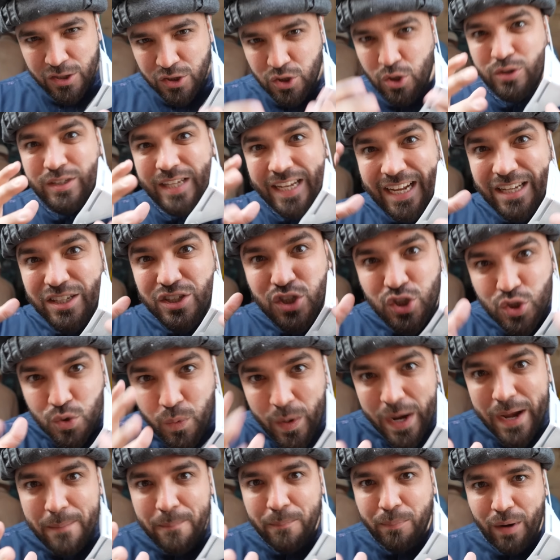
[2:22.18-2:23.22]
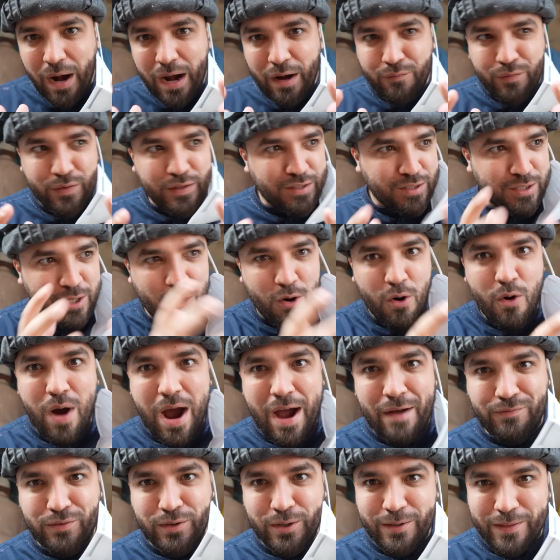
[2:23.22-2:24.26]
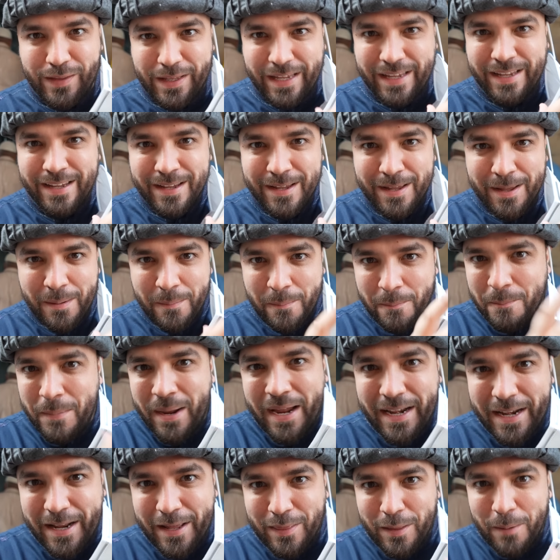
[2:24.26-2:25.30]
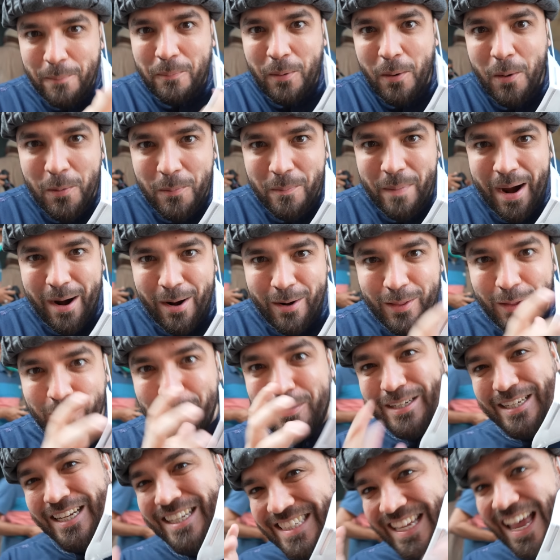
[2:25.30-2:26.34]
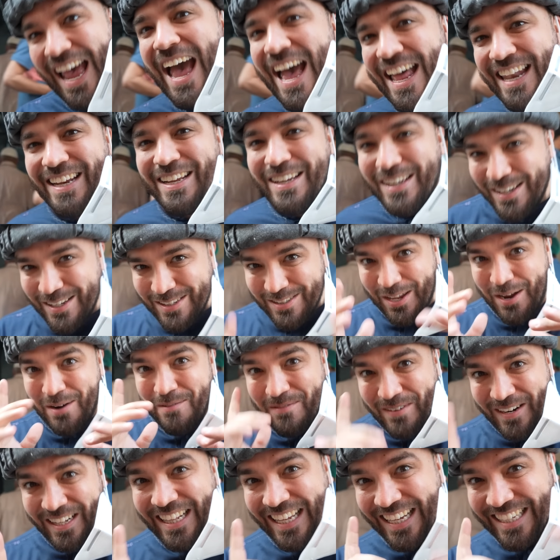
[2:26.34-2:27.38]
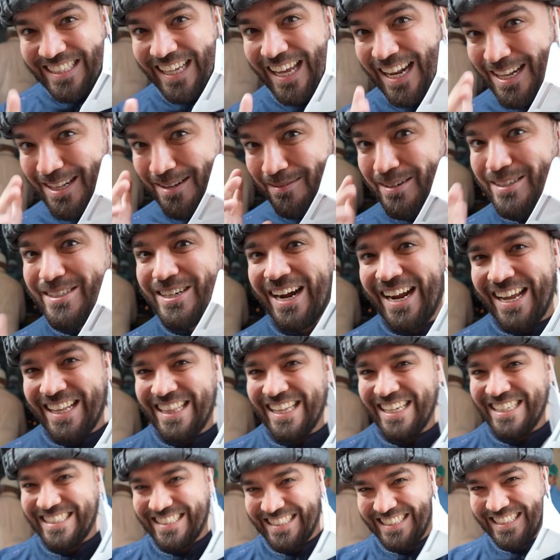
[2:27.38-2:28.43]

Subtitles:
So it's like a sweet breakfast to go after the meat and the bone marrow that we just had. So I'm really excited to be trying this.